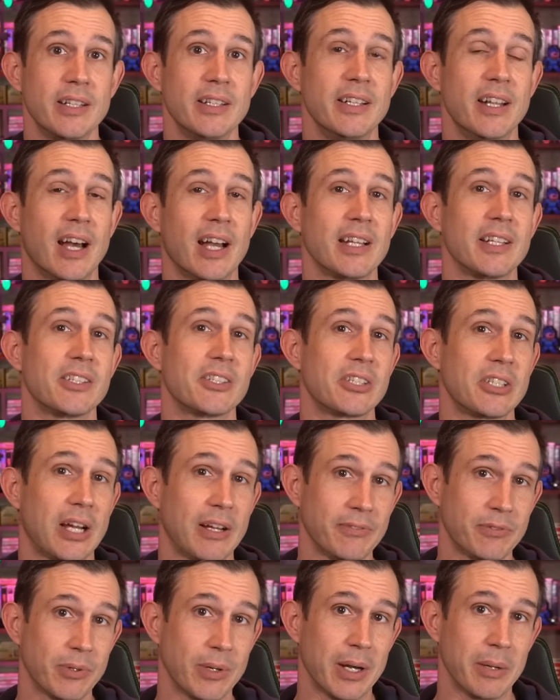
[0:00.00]
not
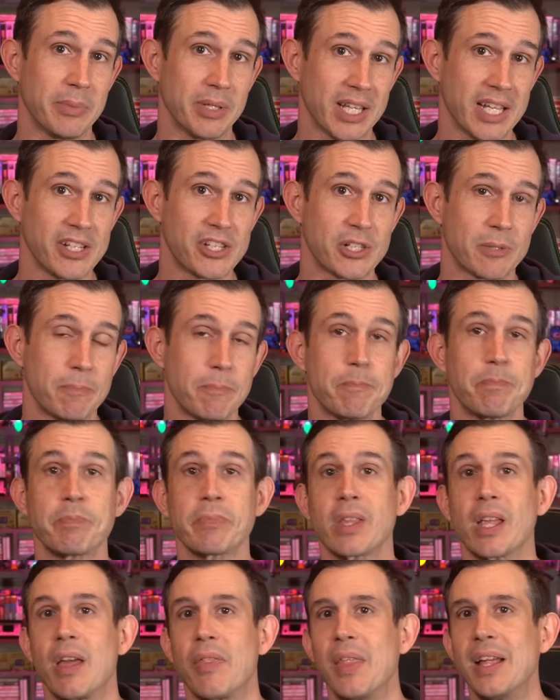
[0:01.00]
software emulation.
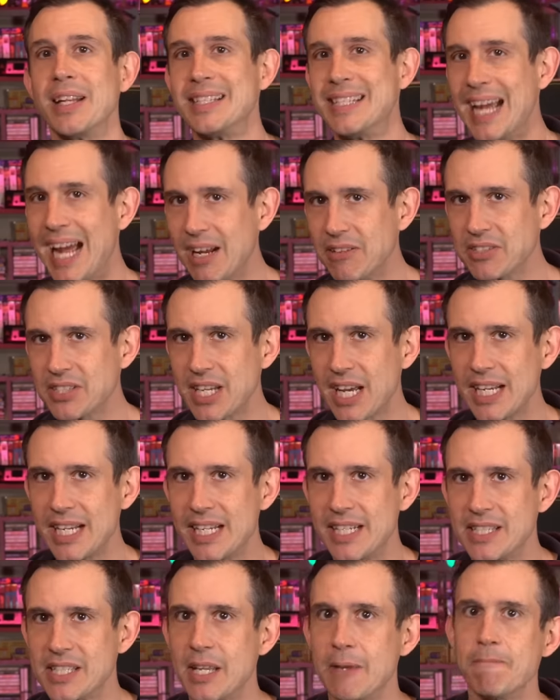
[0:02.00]
The downside is